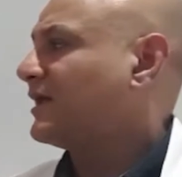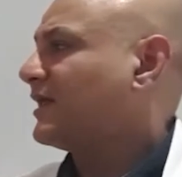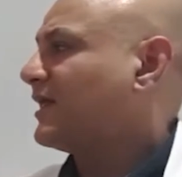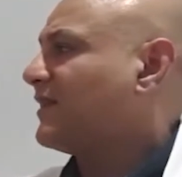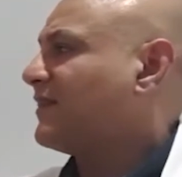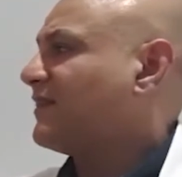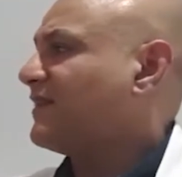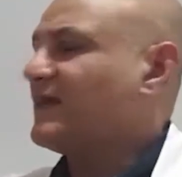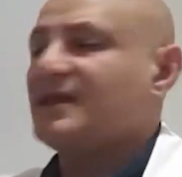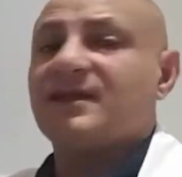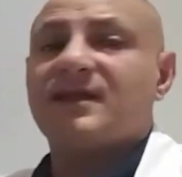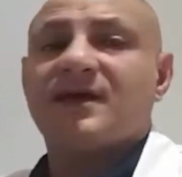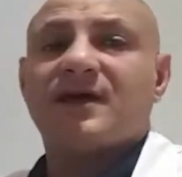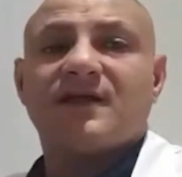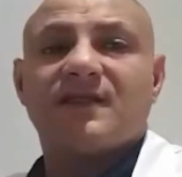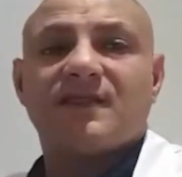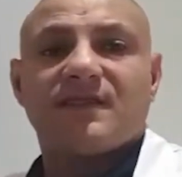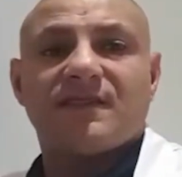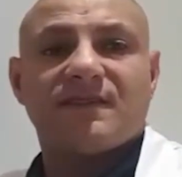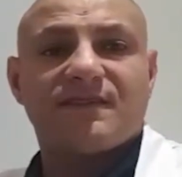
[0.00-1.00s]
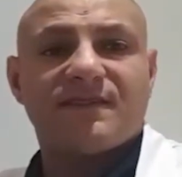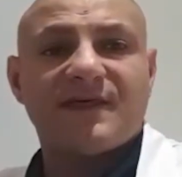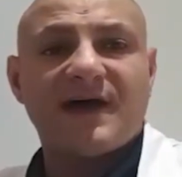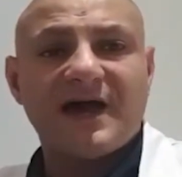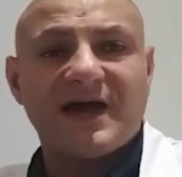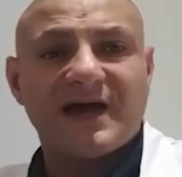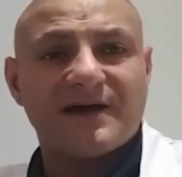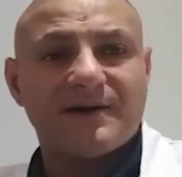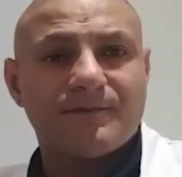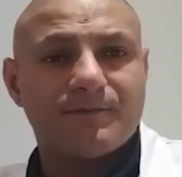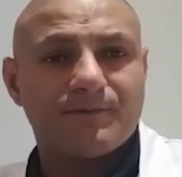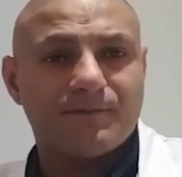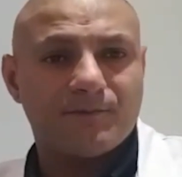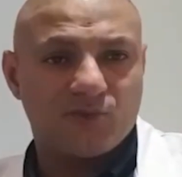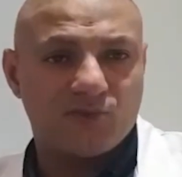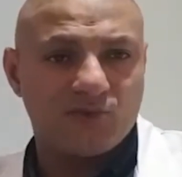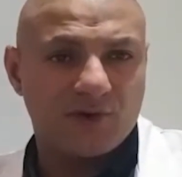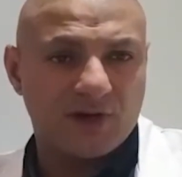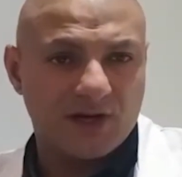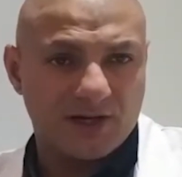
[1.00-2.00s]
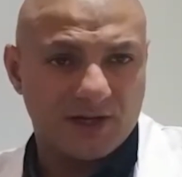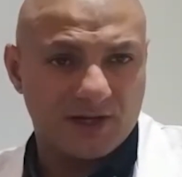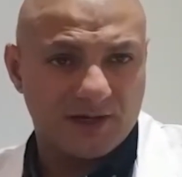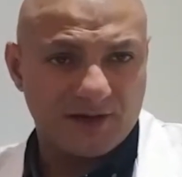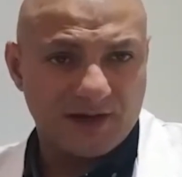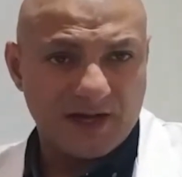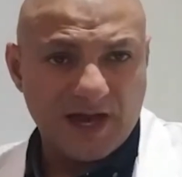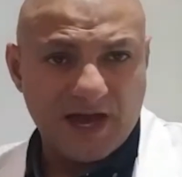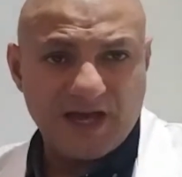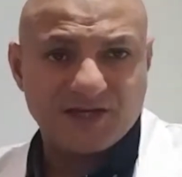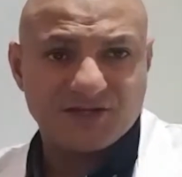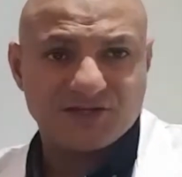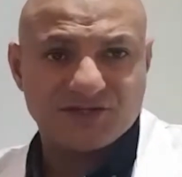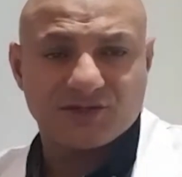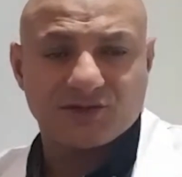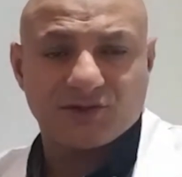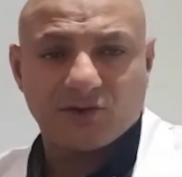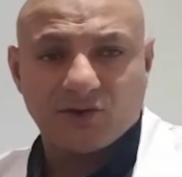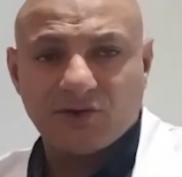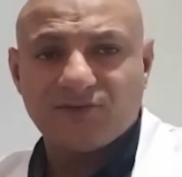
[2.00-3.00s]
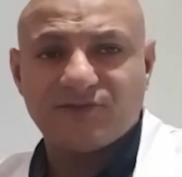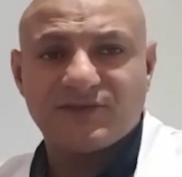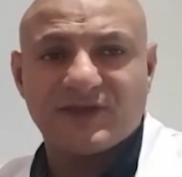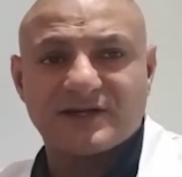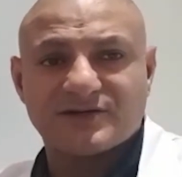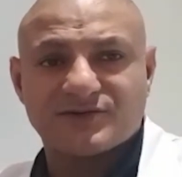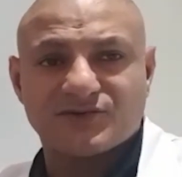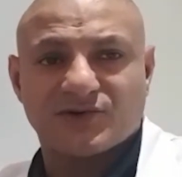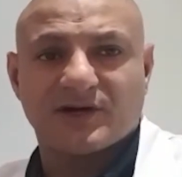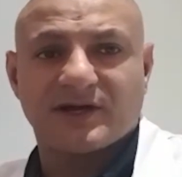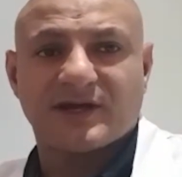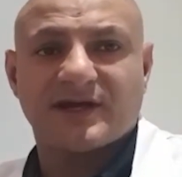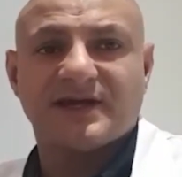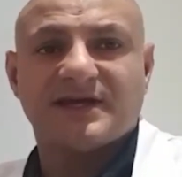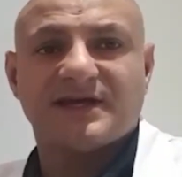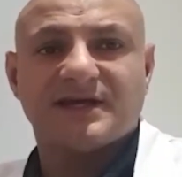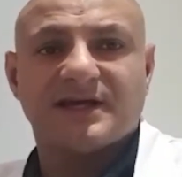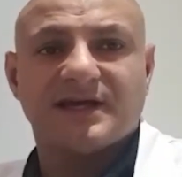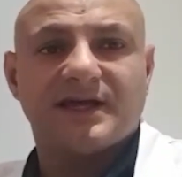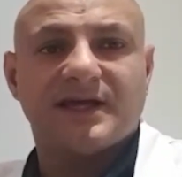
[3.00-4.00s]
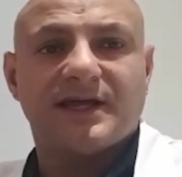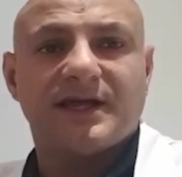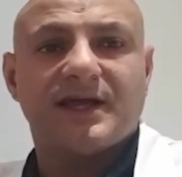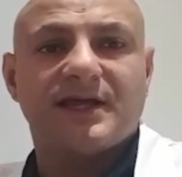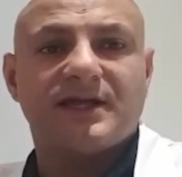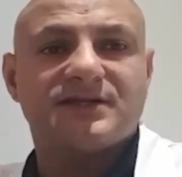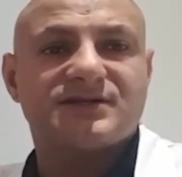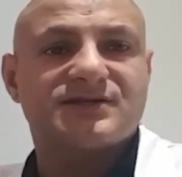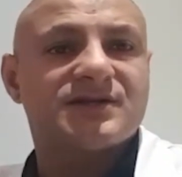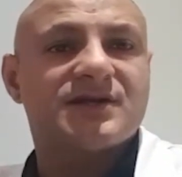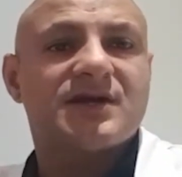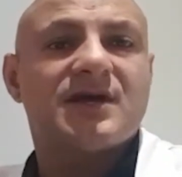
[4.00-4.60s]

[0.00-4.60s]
then that action of that drug is